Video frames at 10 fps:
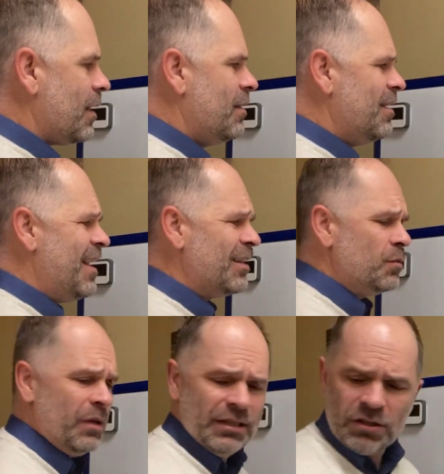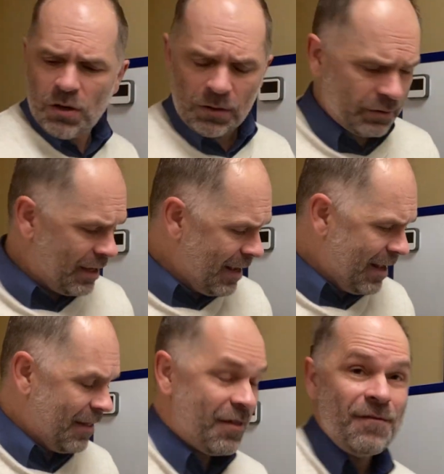The next one is called
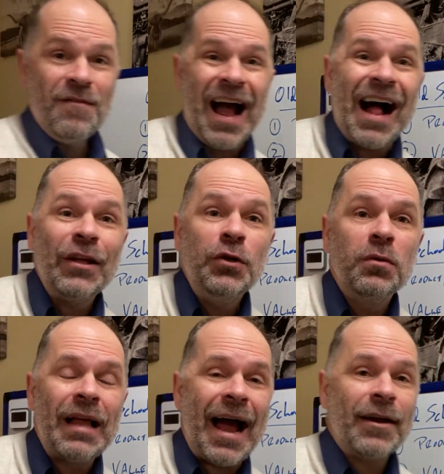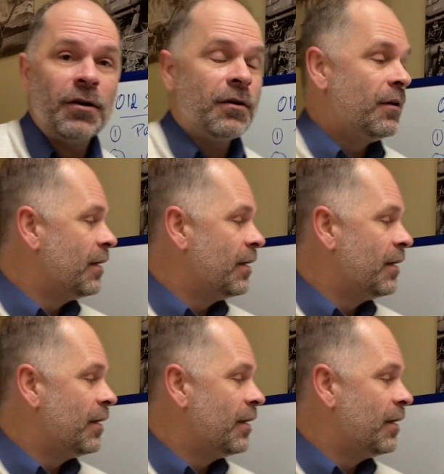the value ladder.